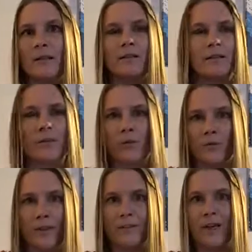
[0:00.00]

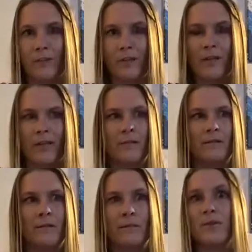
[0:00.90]
that level
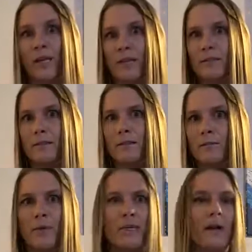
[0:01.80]
in place,
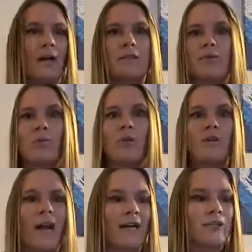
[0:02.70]
because we're
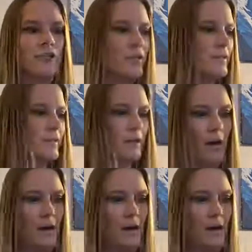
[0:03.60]
not just,